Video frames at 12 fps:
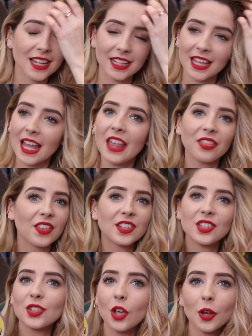Like,
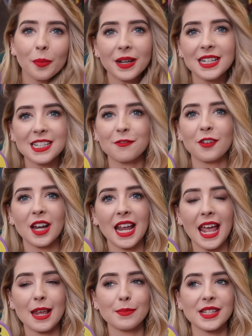there's so many different
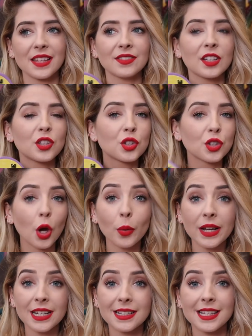games, and they're so
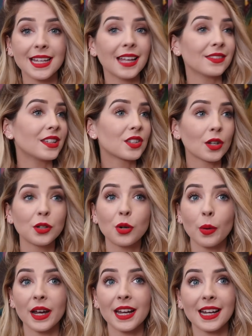easy and they're
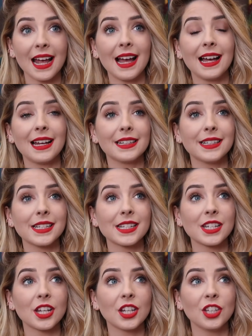so quick,
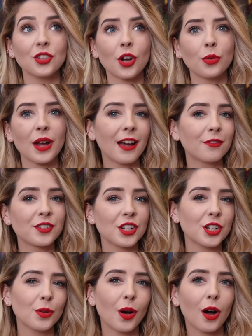and you don't have
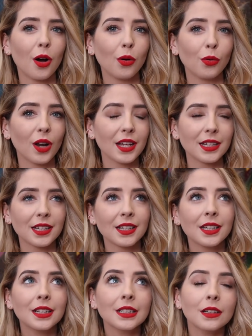to do a whole like,
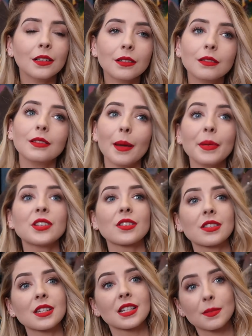oh, let me
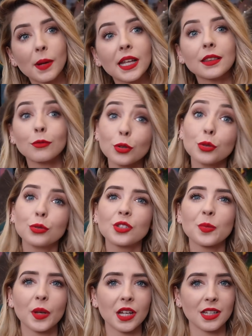just explain the
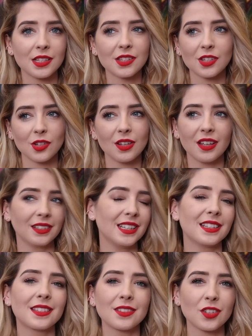rules, because
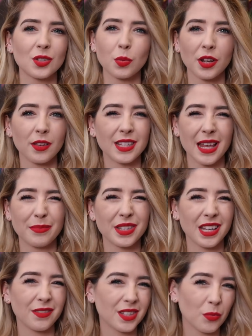it's just one of those games
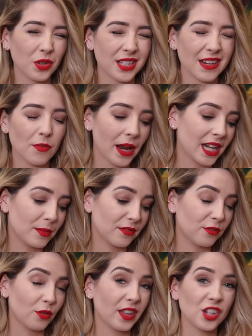that if someone's never played it
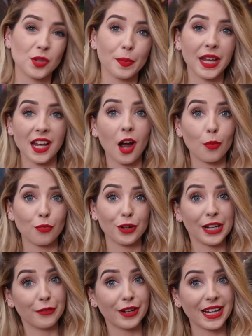before, they just pick it up
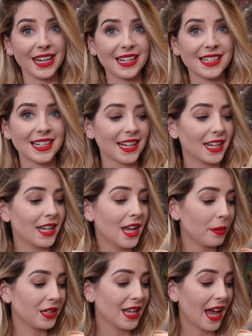really, really easily.
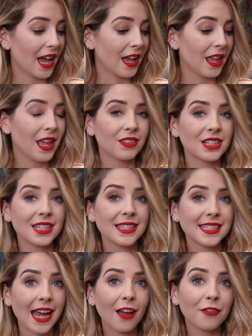But yeah, this is
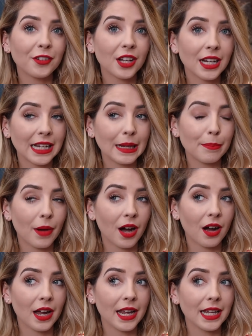definitely
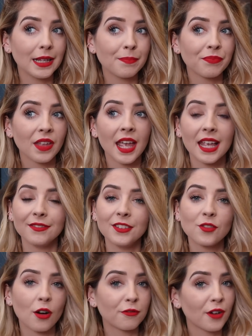my, if
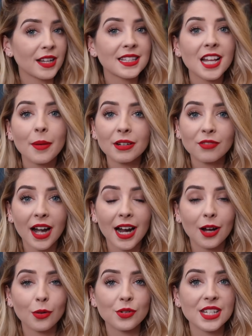you've got friends coming
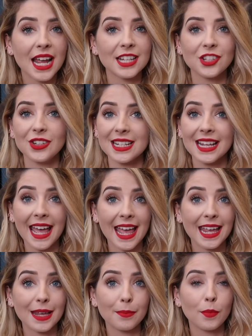round and you need a
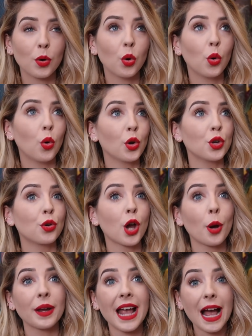game, or you're
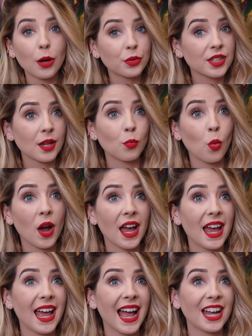going out
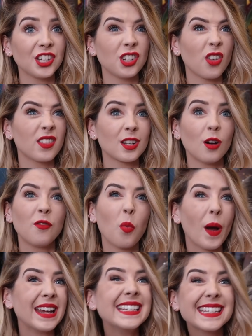somewhere and you know there's a lot
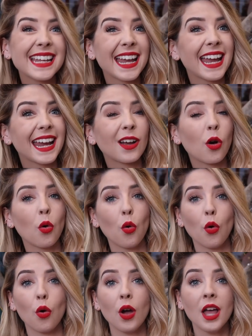of waiting,
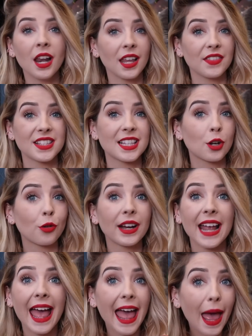or like, this is a
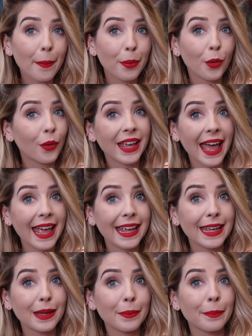great airport
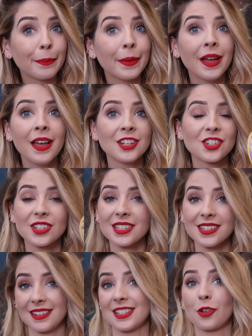game.
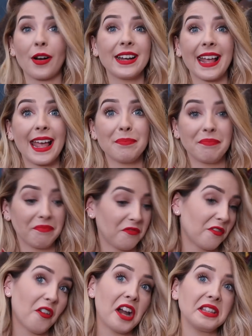Just, it's a great game
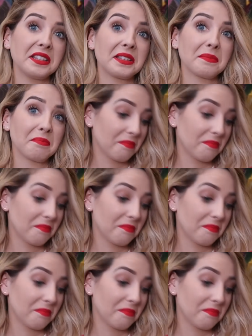for friends.